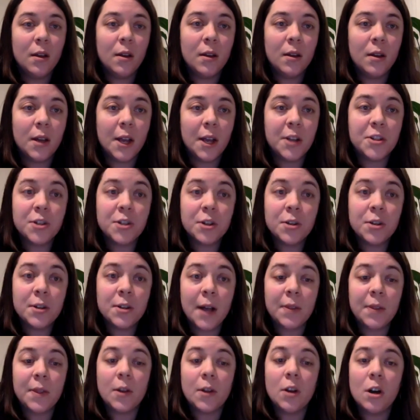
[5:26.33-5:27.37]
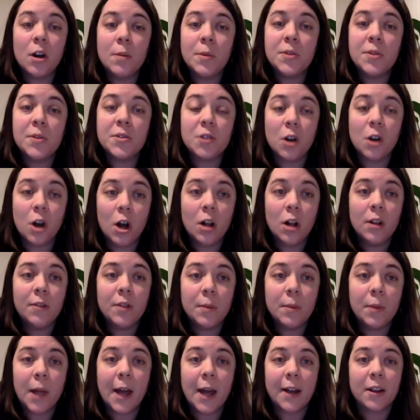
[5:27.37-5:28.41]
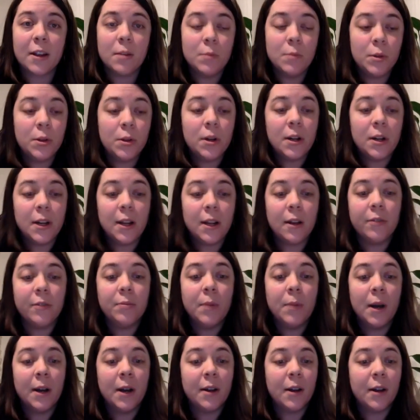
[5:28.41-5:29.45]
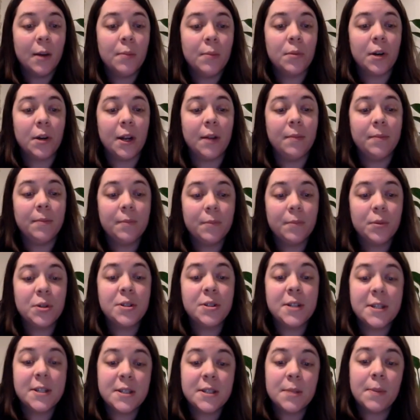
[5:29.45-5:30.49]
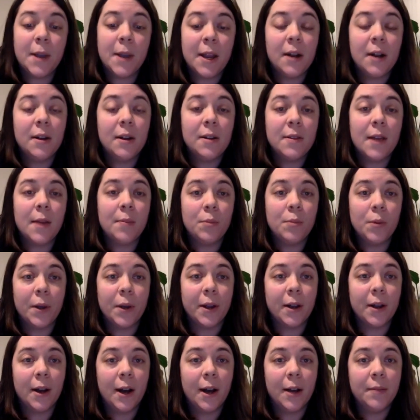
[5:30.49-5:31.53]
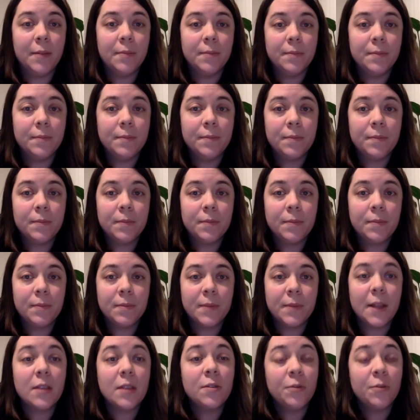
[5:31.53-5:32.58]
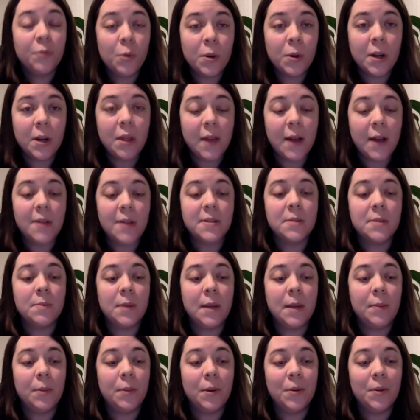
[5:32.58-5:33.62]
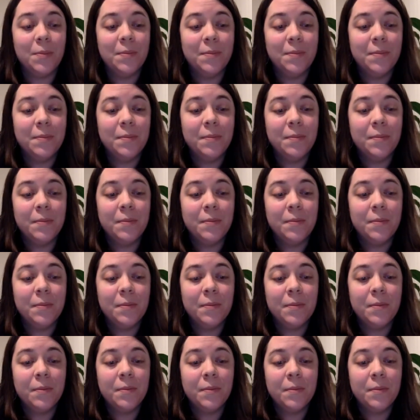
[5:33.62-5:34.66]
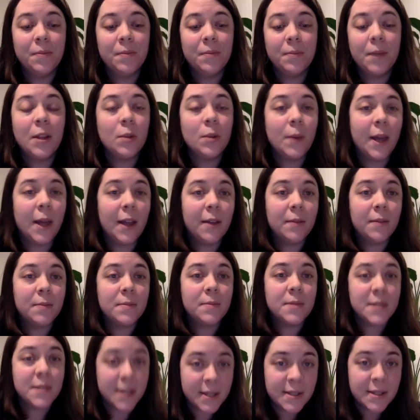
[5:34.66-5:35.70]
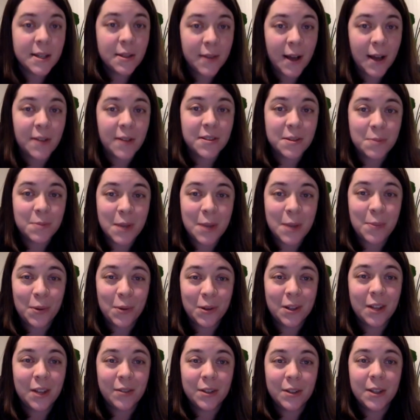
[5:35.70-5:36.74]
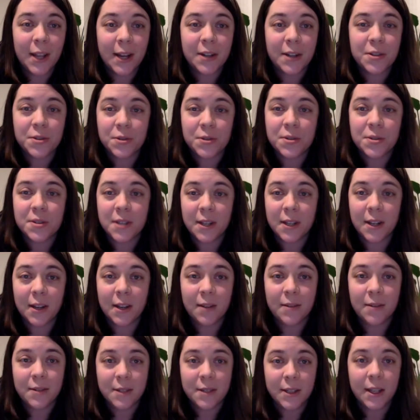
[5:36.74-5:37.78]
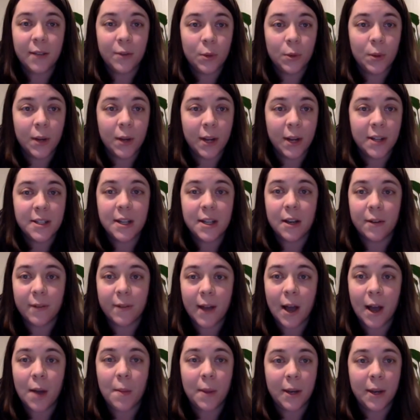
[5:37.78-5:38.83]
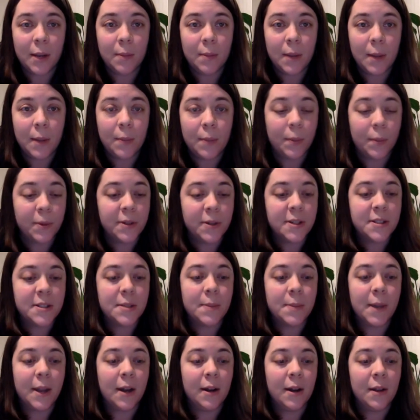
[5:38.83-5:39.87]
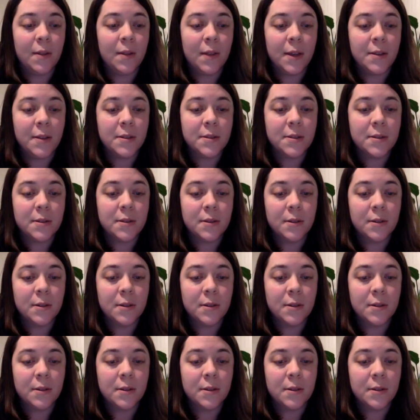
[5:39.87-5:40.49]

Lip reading: It turned out that almost all of the Black community of Montgomery participated in that boycott. That's 40,000 people. By the way, 60,000 people live in Lancaster City, to give you an idea of how many people participated in this.